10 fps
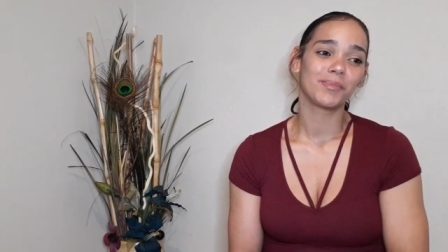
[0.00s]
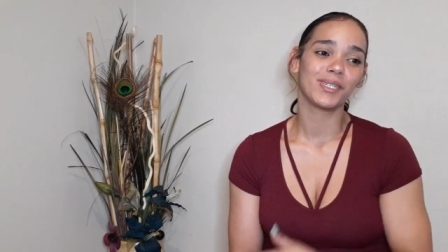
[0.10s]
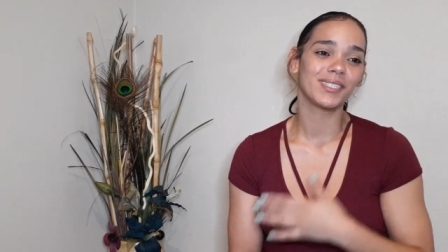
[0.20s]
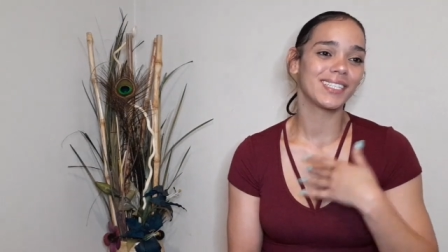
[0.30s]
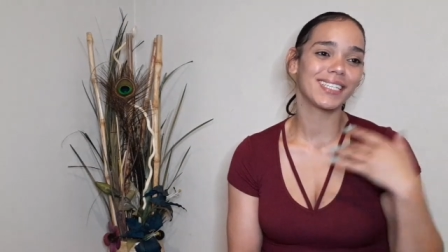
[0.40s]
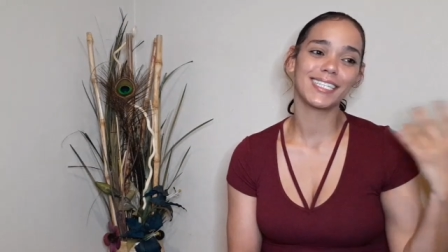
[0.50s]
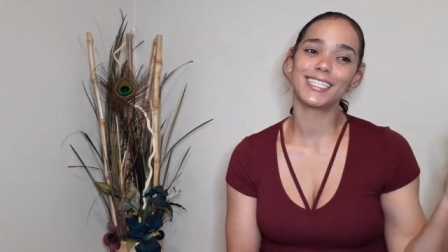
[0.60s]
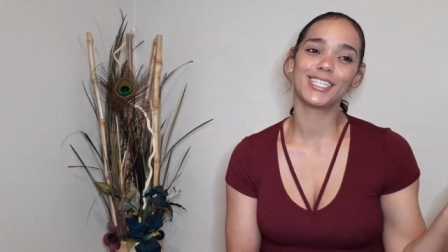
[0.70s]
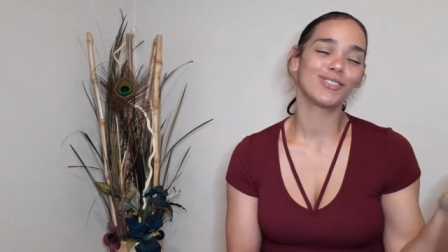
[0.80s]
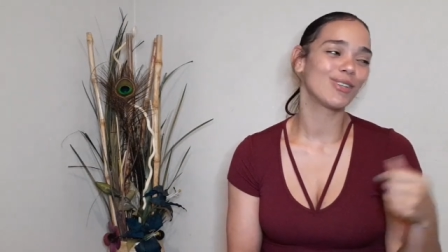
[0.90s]
But then
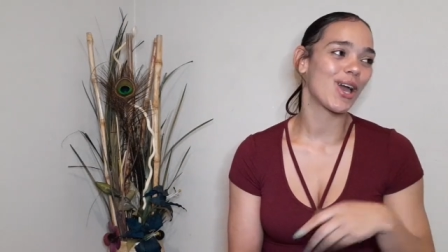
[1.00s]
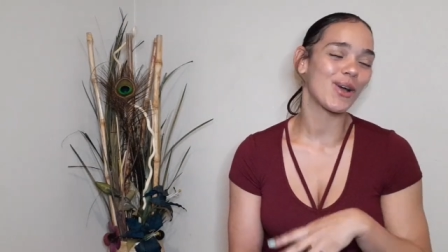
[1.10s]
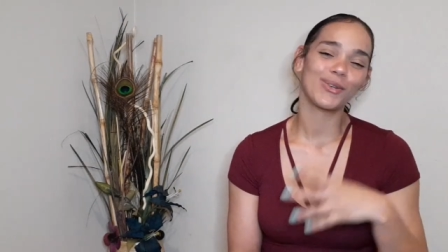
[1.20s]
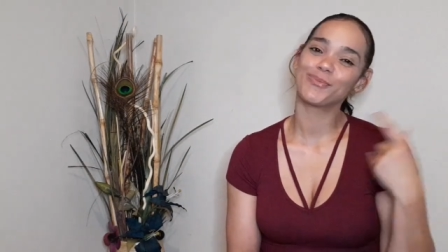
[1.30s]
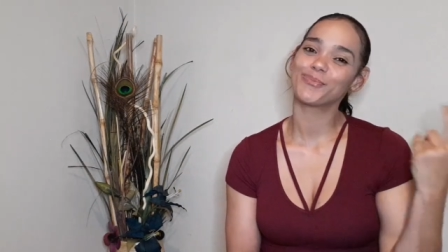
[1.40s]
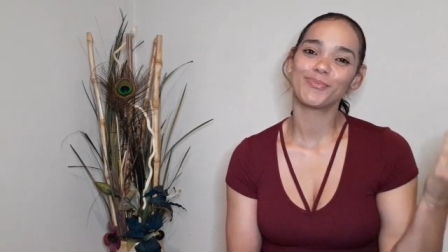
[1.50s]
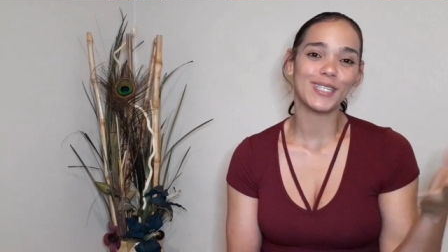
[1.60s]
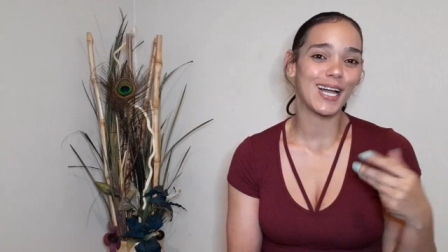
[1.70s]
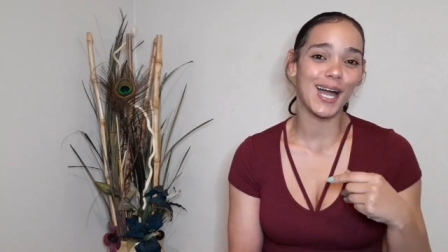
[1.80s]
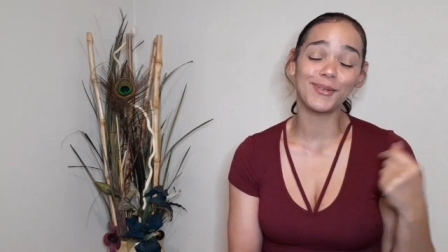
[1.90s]
again, you know,
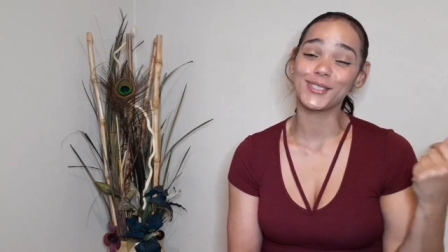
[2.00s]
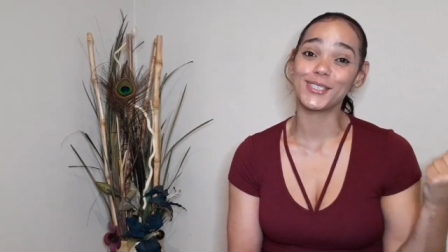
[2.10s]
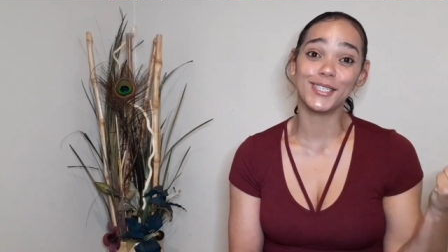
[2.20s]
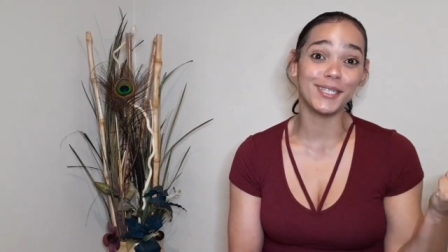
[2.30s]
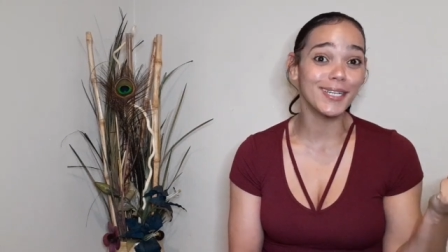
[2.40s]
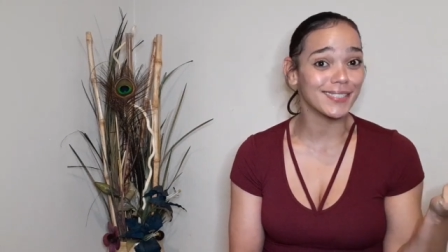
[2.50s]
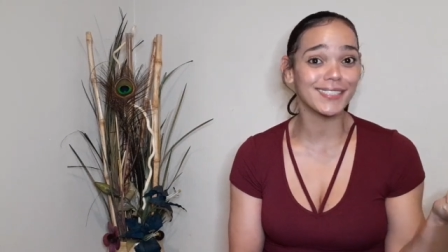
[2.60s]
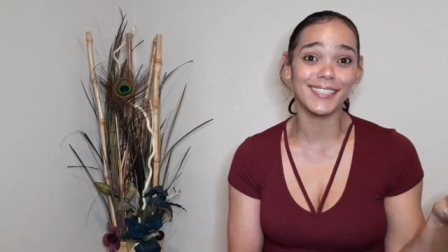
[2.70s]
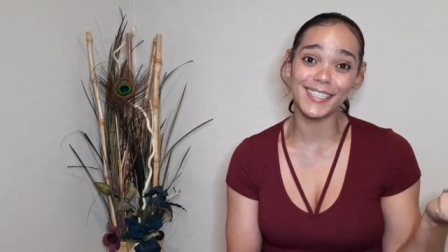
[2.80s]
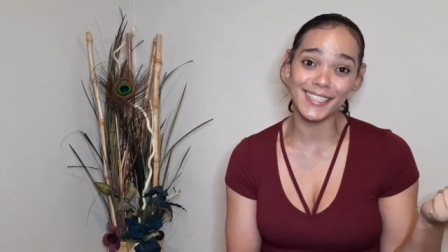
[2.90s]
I was a
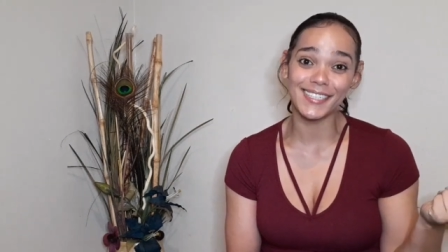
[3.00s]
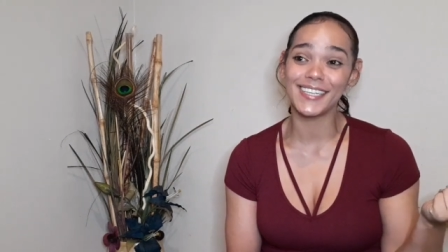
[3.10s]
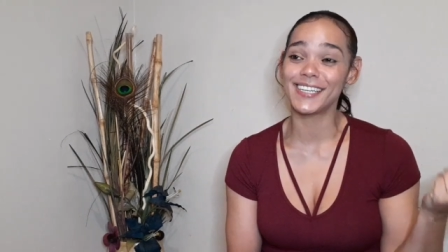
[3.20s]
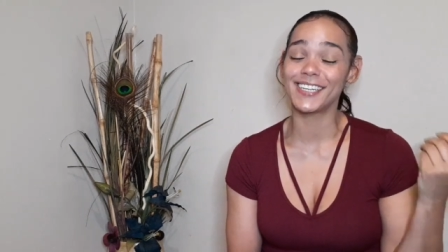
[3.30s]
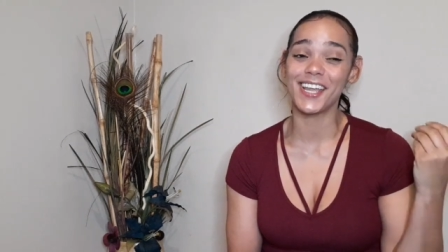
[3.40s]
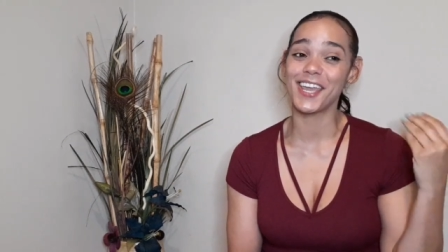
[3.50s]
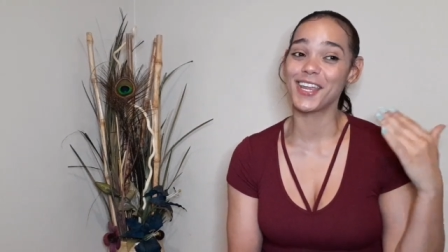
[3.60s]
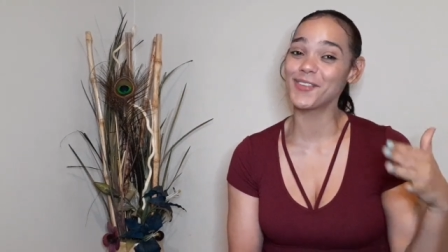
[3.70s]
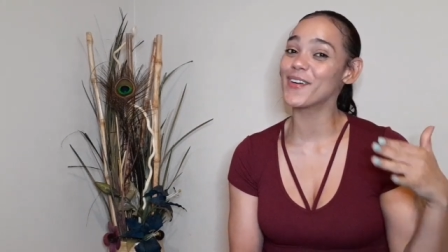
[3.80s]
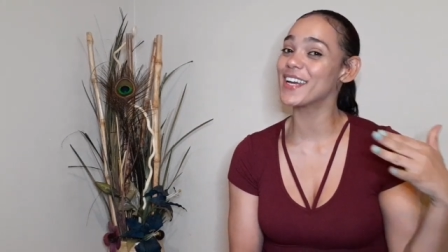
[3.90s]
hustler. And
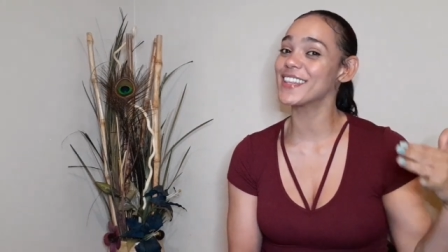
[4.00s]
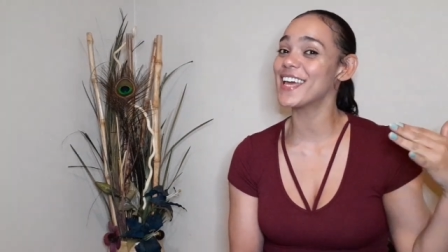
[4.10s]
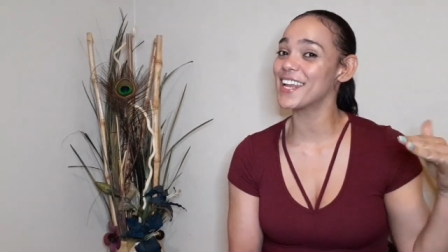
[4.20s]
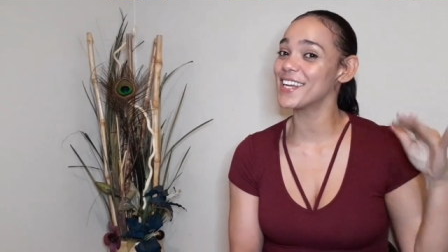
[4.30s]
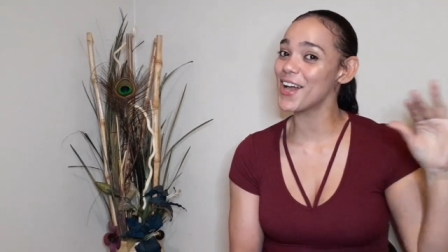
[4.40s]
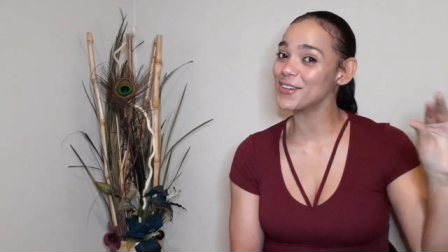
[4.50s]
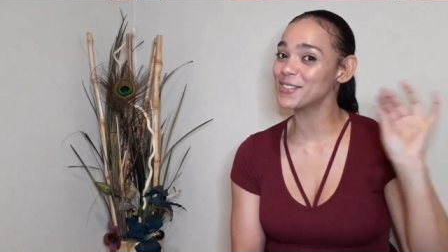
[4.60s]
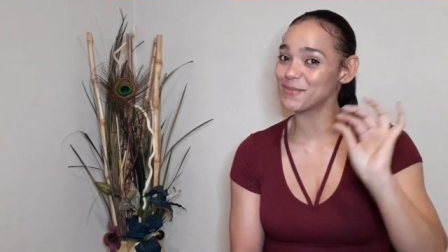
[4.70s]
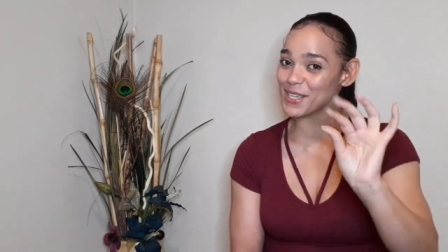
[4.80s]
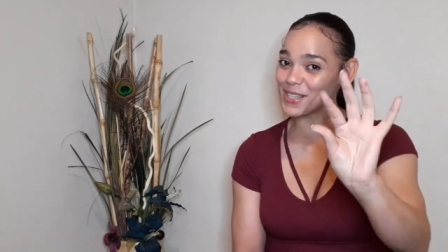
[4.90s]
anybody that
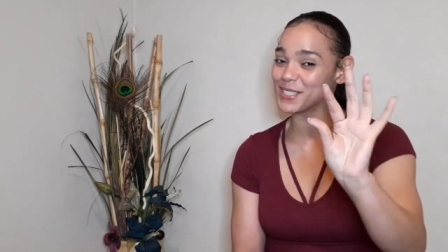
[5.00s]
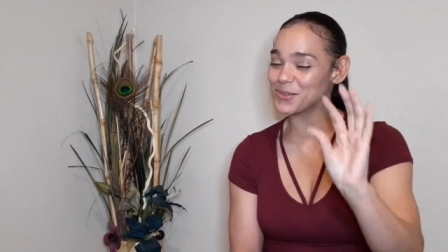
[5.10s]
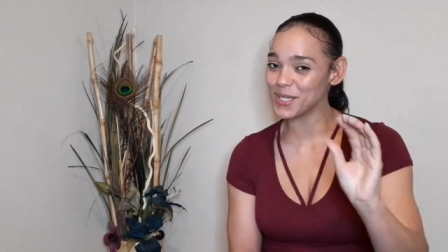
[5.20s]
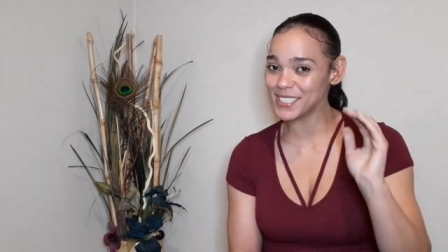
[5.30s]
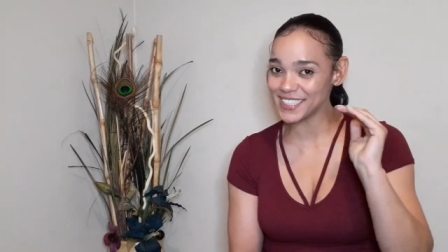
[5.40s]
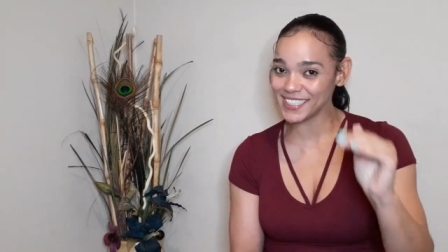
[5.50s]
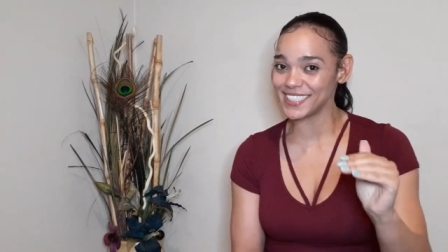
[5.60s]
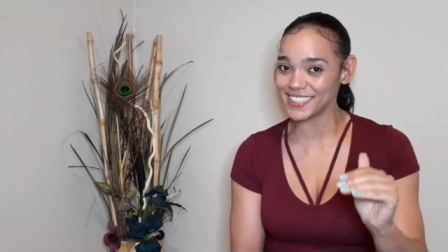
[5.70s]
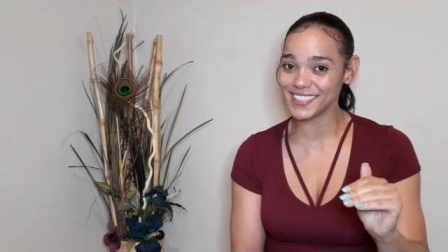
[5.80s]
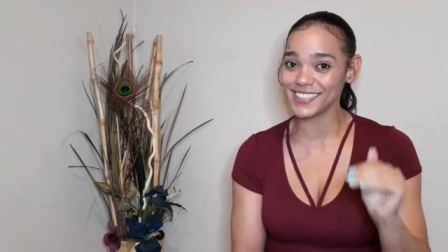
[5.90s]
knows me that's watching
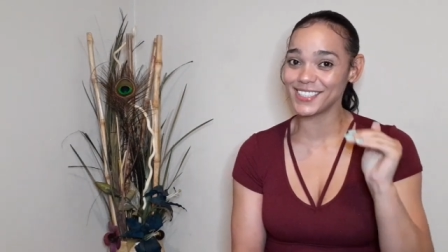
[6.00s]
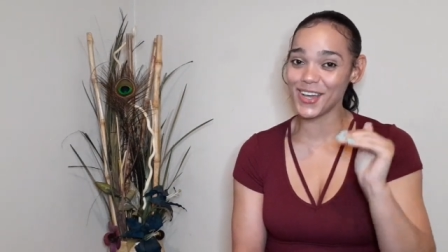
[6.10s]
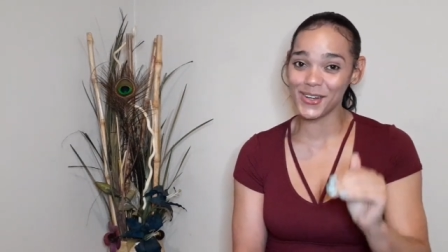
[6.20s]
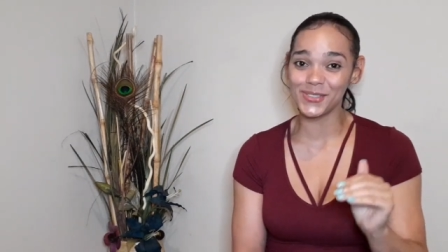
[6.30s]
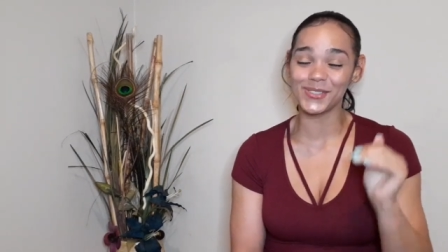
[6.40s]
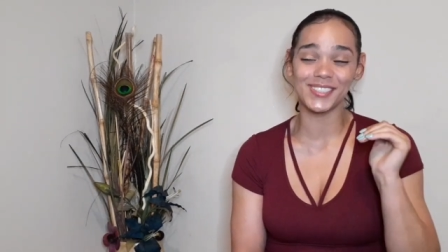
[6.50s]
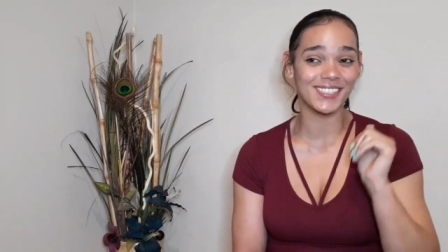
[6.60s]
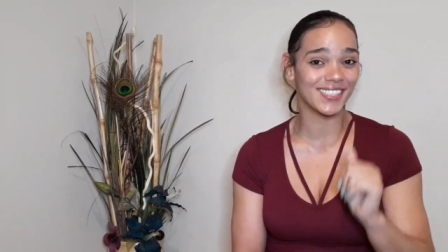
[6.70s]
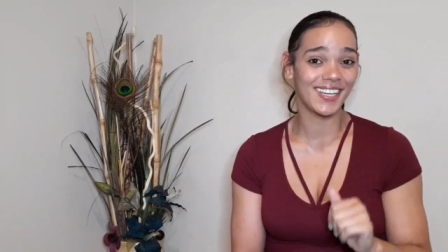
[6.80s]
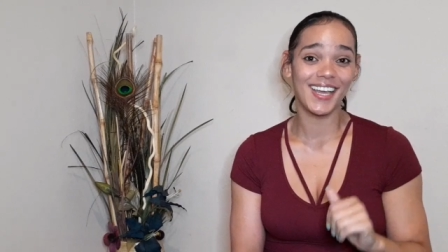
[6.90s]
this knows
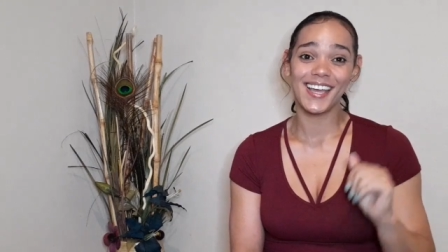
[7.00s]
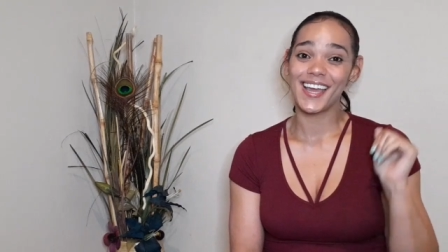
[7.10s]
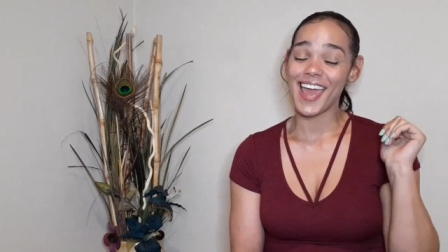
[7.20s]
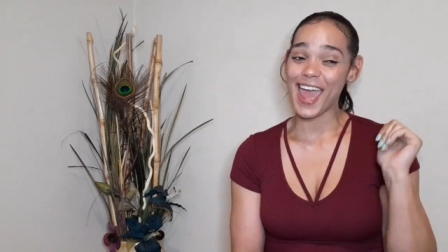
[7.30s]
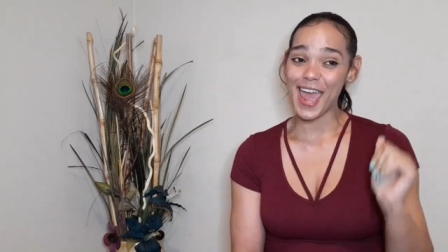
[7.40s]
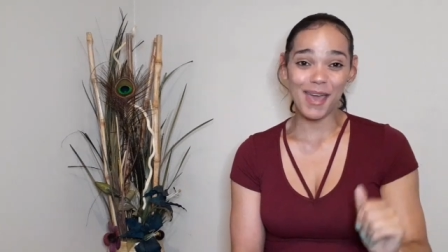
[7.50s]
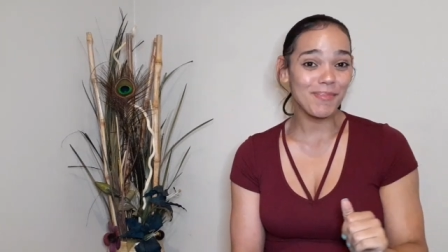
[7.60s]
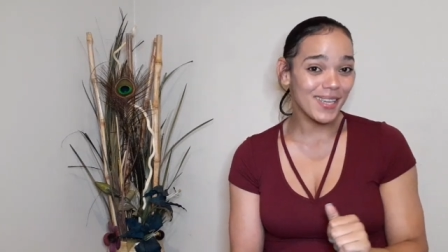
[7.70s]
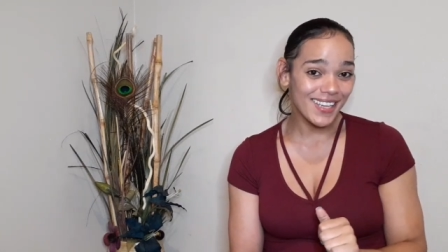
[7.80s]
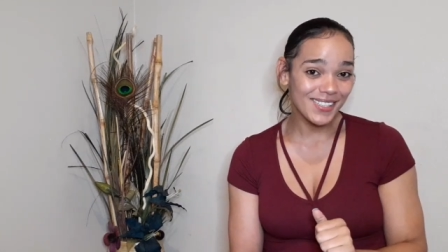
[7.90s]

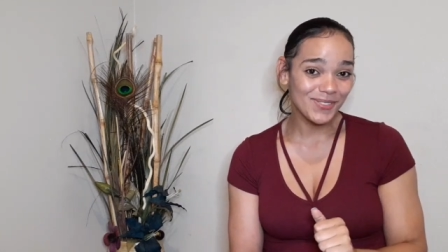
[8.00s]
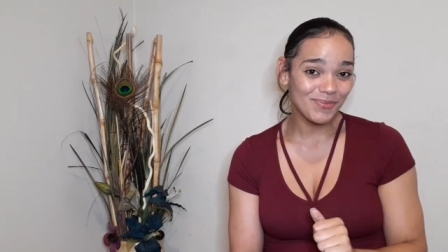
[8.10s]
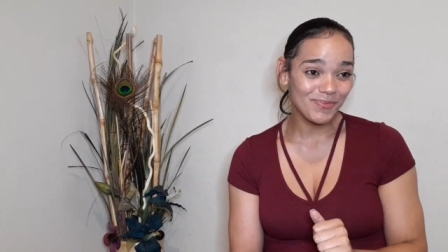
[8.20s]
Abby.